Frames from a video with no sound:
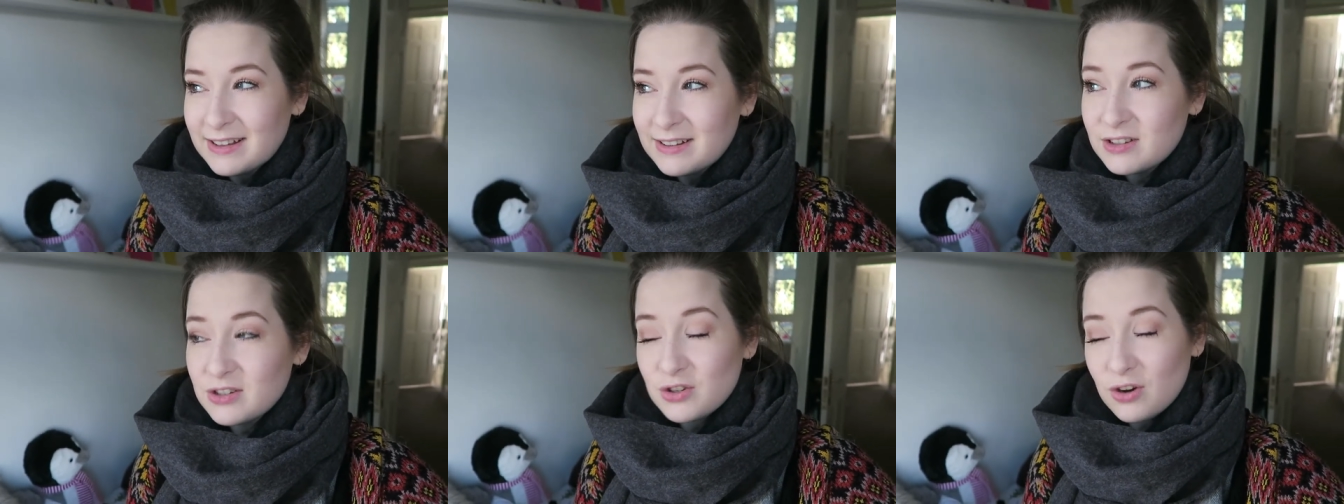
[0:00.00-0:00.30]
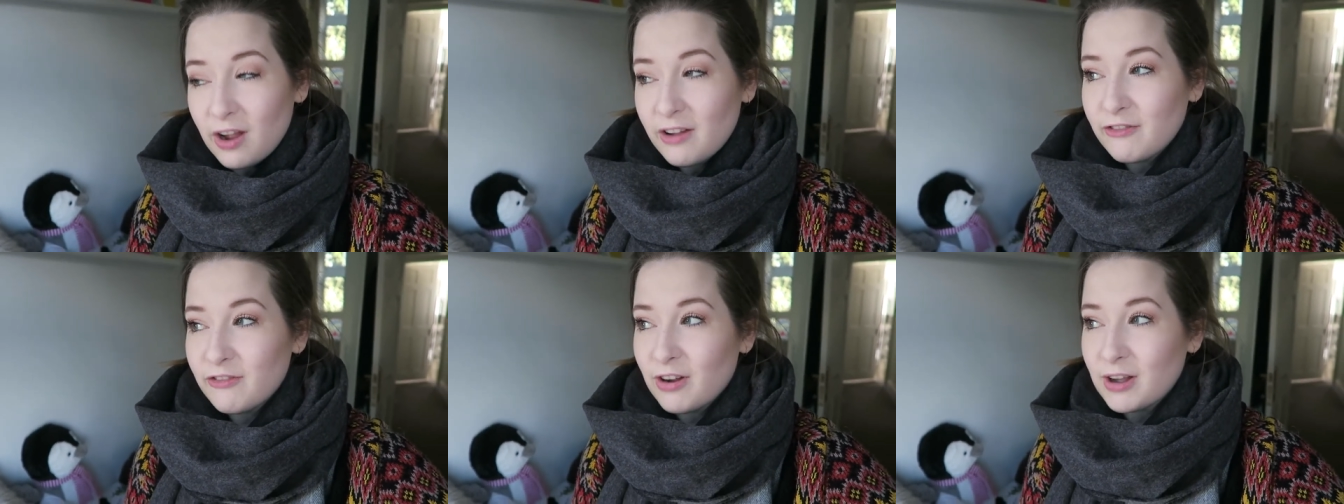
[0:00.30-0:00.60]
to
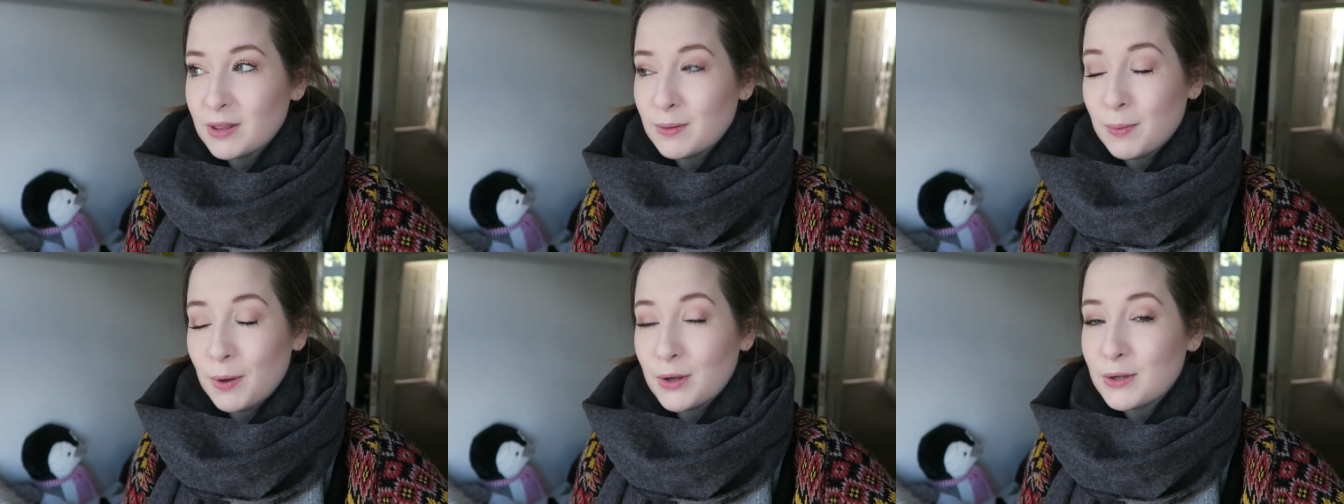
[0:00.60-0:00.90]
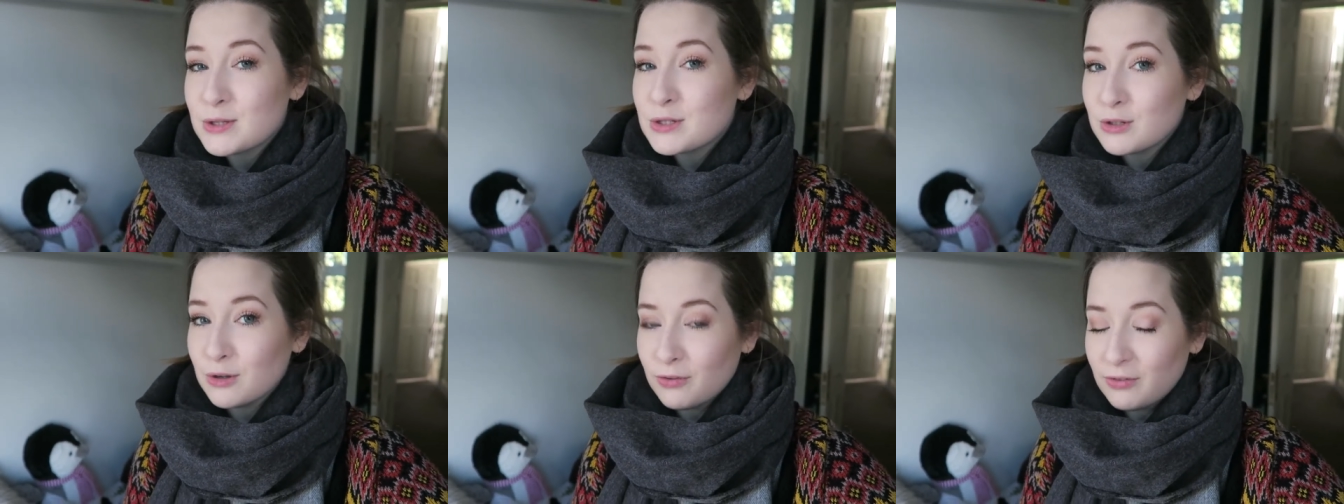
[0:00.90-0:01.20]
try and find the
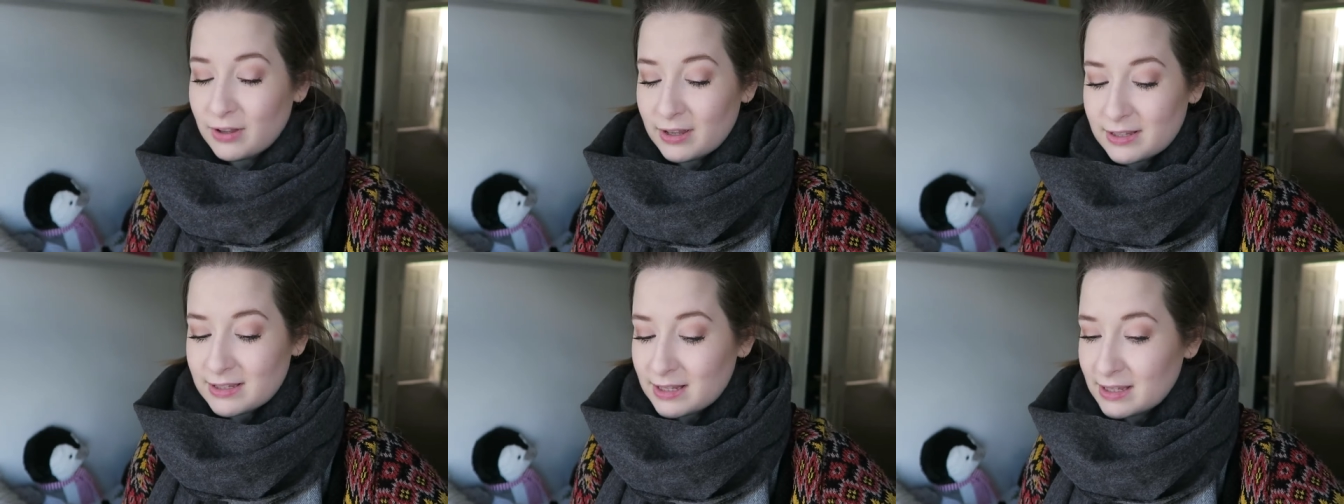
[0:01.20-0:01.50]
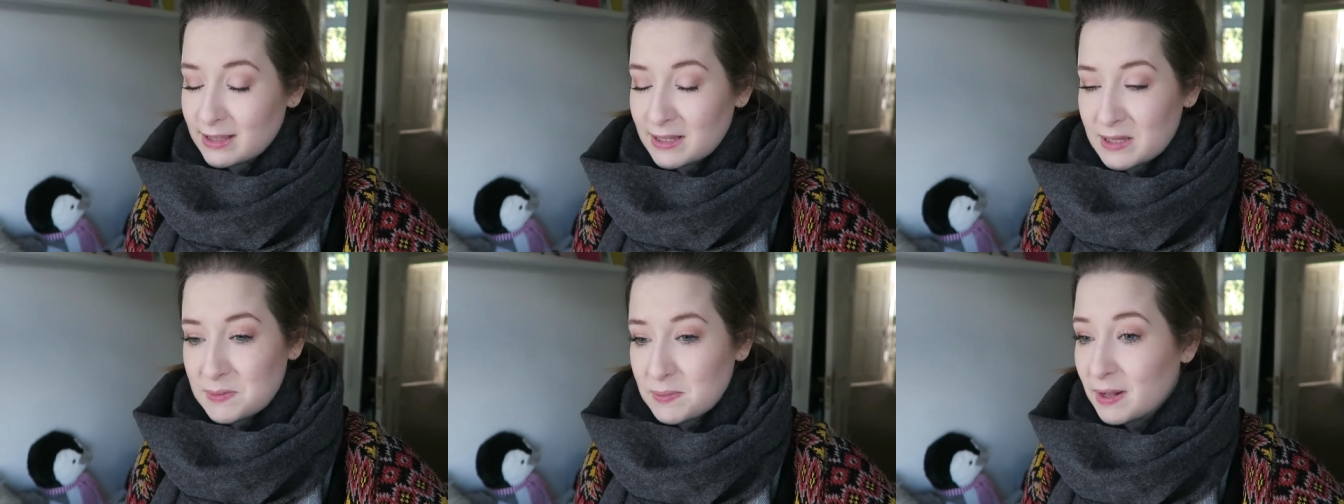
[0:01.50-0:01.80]
post office
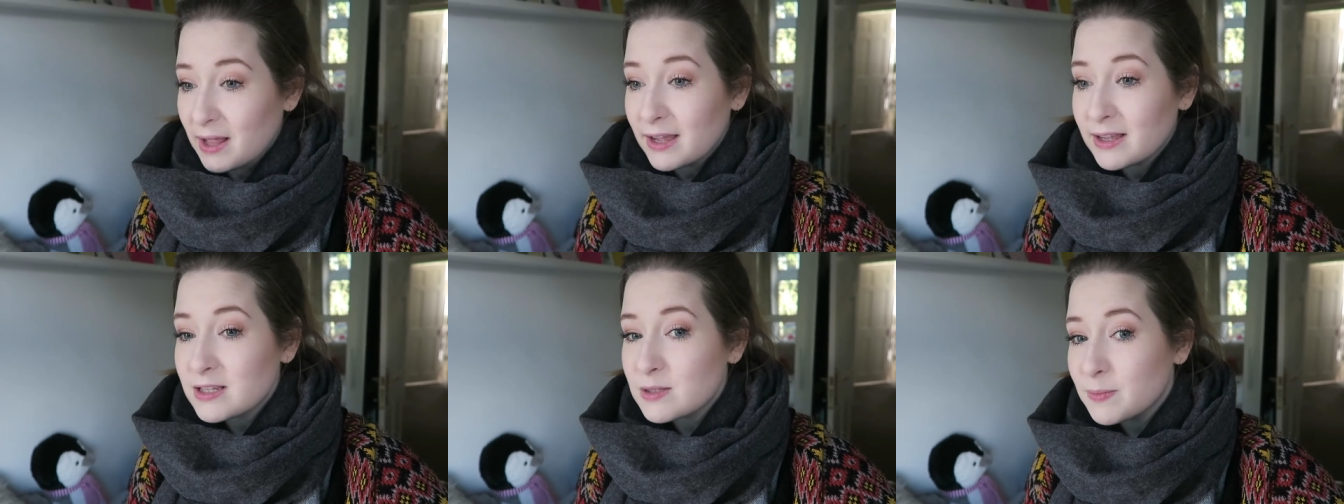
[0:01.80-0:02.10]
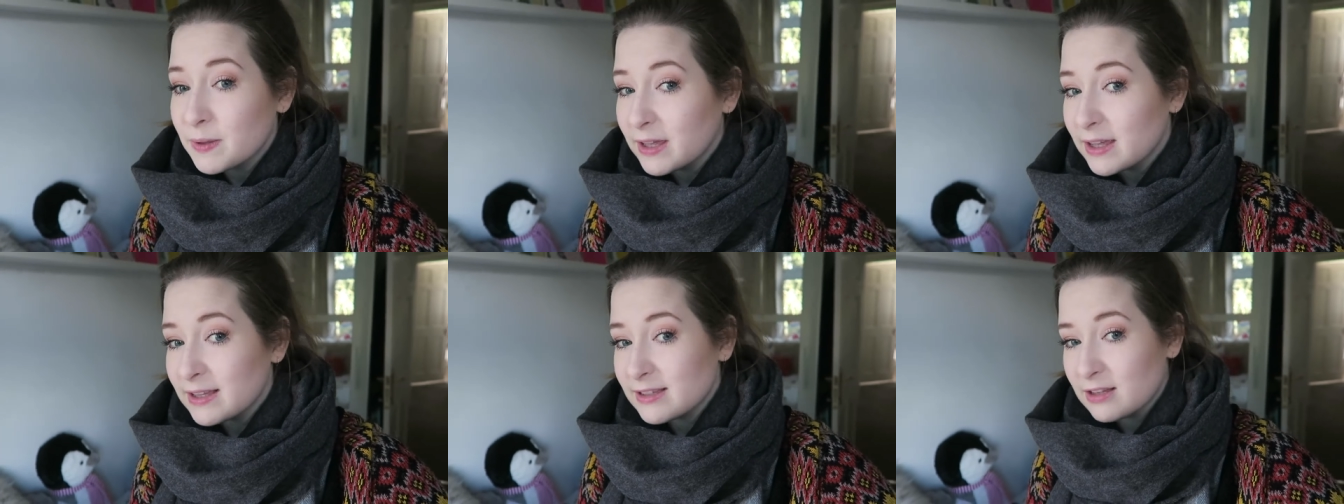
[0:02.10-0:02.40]
in this place
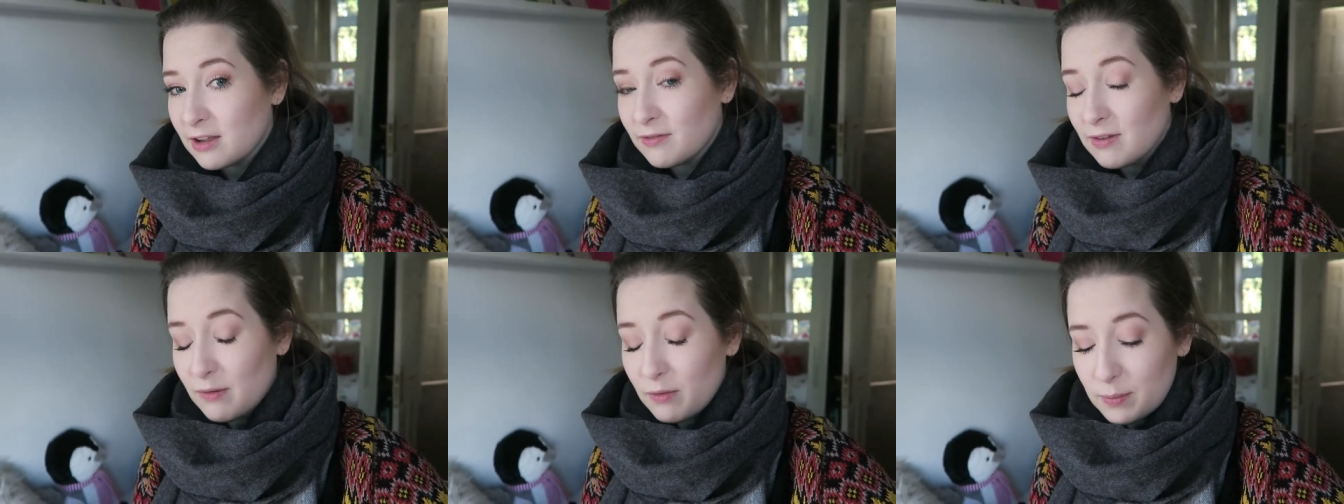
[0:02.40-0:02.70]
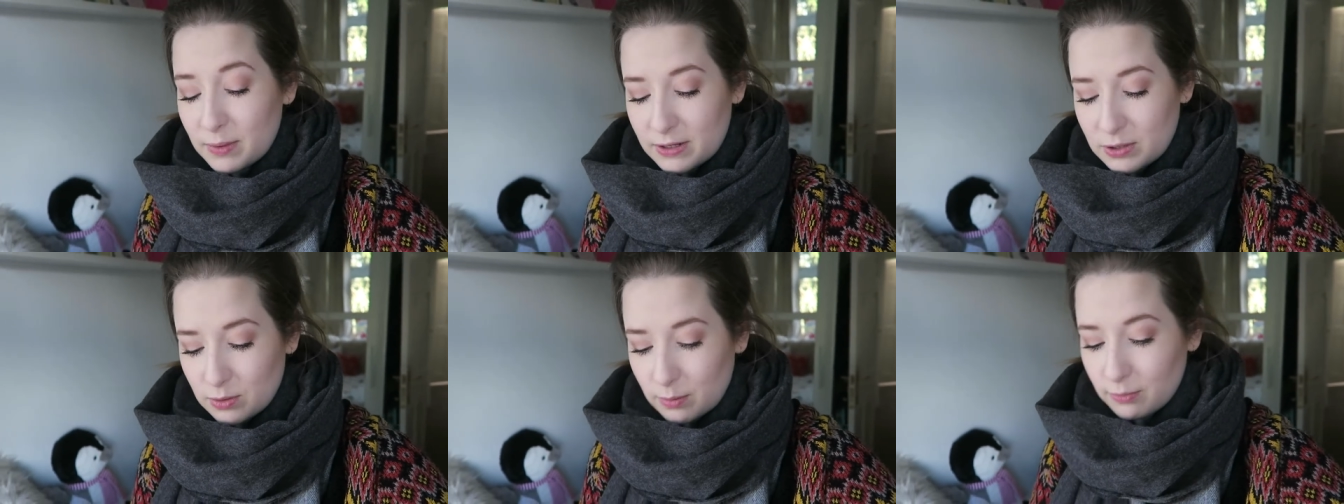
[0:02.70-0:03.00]
because I've never
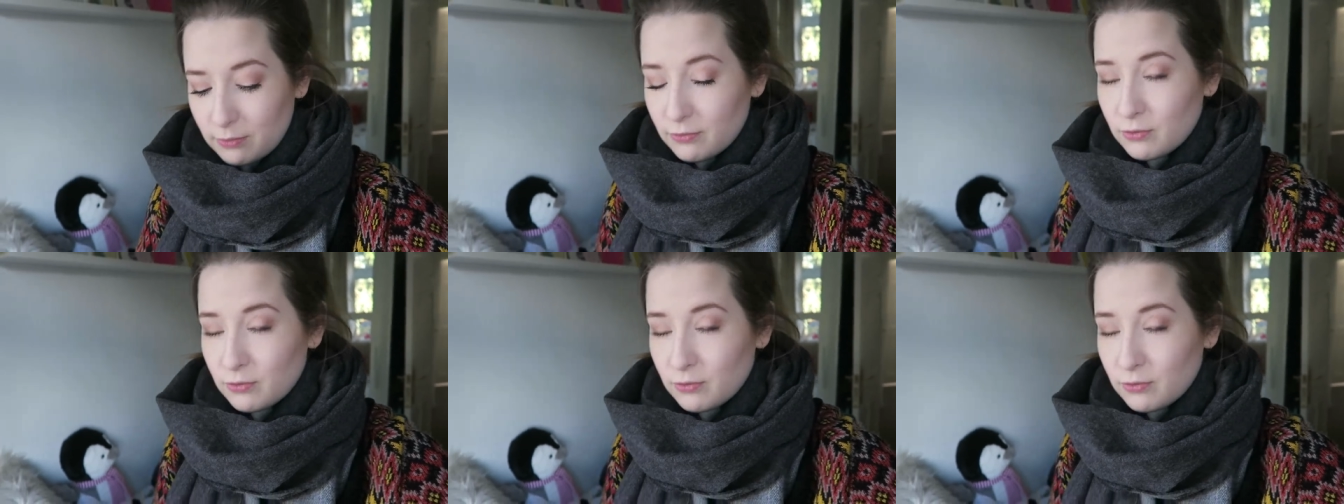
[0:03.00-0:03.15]
been to it